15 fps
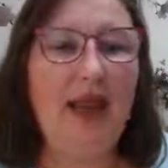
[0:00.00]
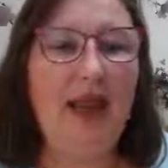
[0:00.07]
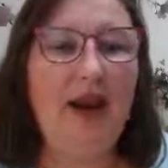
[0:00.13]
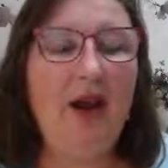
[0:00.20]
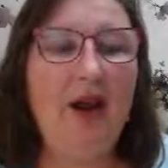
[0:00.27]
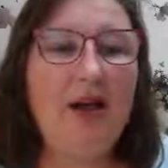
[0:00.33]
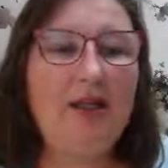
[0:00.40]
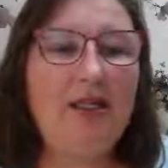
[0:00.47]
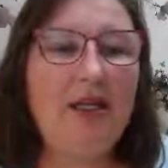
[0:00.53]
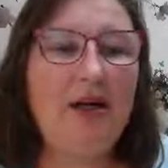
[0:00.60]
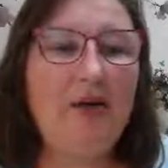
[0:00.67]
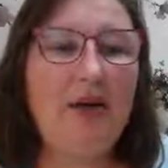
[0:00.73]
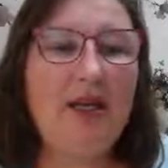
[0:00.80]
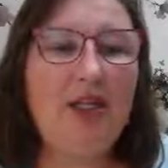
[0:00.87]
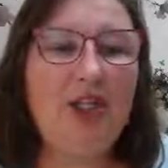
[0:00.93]
And
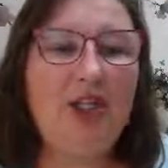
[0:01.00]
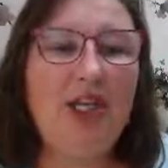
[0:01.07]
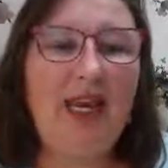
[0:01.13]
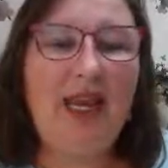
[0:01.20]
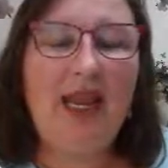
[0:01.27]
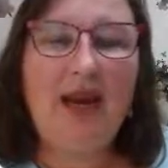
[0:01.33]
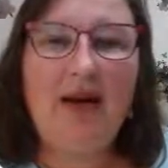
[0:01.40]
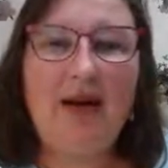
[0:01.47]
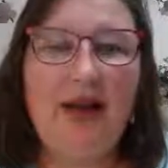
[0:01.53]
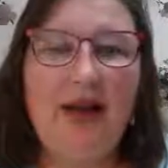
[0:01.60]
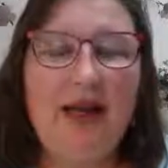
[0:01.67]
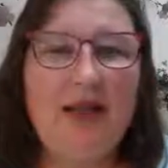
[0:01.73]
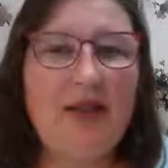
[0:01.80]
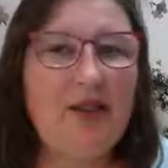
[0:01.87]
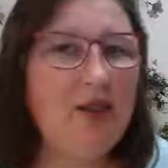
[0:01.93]
also in shady
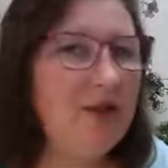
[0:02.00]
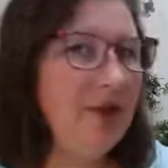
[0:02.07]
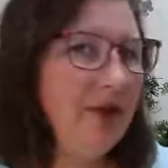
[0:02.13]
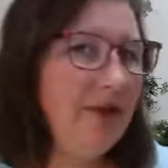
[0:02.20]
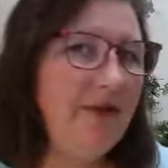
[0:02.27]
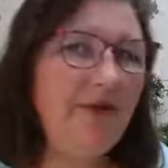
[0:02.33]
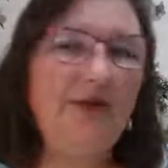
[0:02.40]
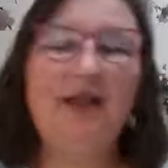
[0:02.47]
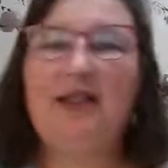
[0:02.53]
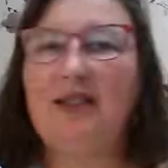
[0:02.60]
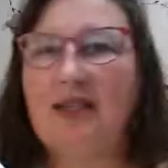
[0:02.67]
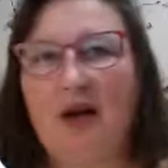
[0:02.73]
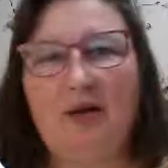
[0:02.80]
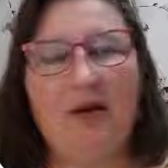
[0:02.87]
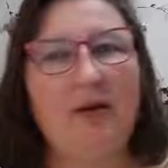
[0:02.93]
areas, turf does
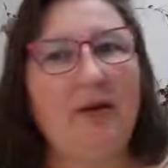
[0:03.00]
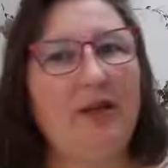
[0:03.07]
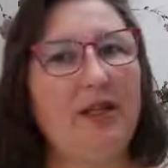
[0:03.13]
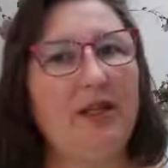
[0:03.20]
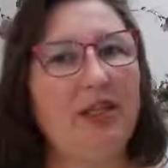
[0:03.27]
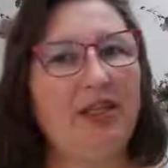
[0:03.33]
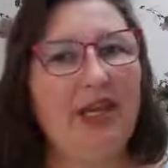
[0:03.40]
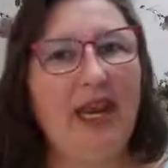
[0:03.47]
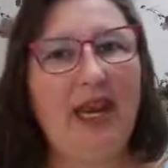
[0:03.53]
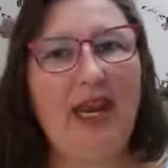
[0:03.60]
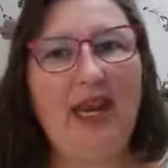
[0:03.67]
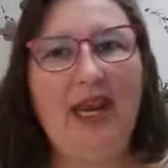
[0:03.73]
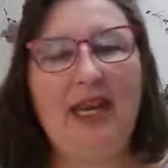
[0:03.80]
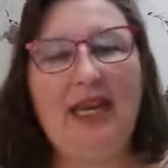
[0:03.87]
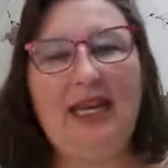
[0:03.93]
not grow in the
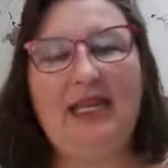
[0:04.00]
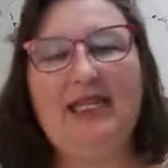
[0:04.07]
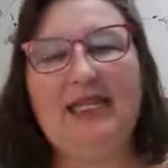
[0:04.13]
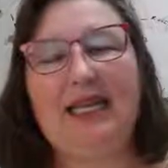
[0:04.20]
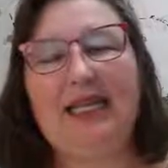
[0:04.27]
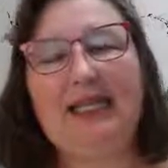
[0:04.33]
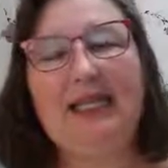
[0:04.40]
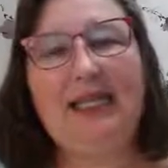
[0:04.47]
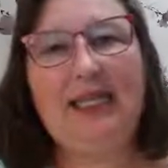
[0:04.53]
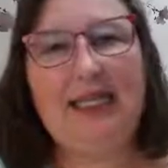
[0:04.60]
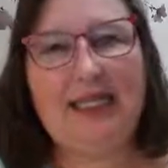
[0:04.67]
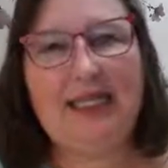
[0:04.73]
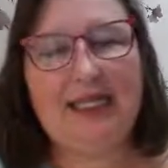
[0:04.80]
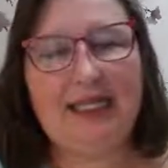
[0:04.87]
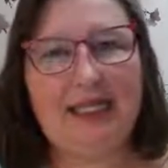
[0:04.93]
shade. It needs at
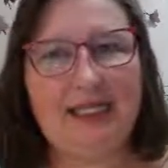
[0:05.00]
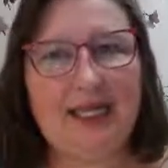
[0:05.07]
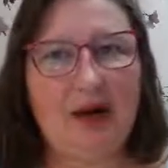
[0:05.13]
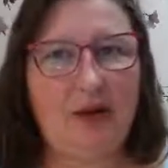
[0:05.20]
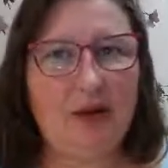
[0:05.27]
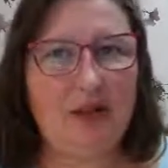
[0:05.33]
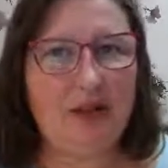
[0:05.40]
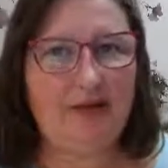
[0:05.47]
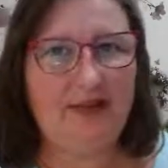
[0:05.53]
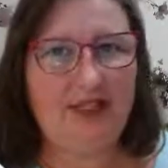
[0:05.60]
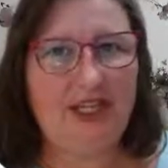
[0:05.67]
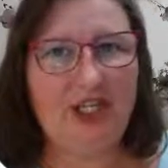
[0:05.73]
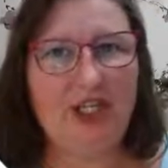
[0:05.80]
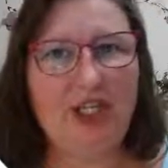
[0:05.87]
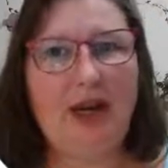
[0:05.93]
least 6 hours of
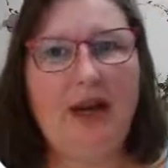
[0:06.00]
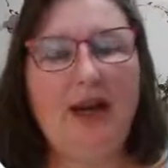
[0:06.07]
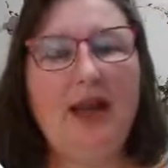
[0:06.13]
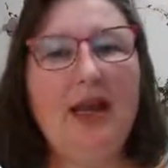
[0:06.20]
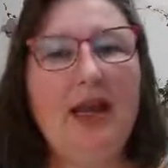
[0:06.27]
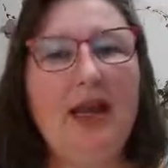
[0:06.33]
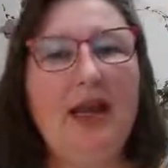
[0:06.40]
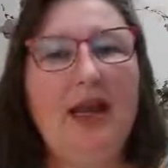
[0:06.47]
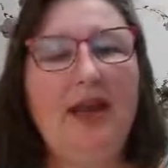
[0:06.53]
sunshine.